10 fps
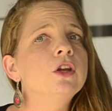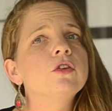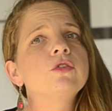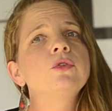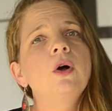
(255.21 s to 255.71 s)

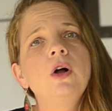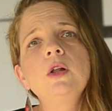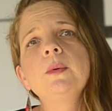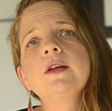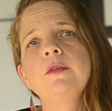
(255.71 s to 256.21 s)
you should
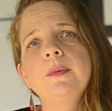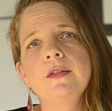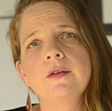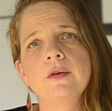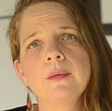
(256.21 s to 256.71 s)
always
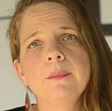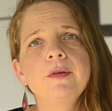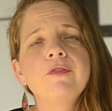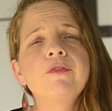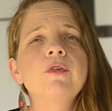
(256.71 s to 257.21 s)
be there
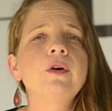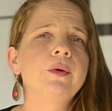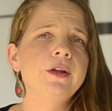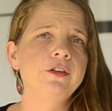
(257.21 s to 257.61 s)
before your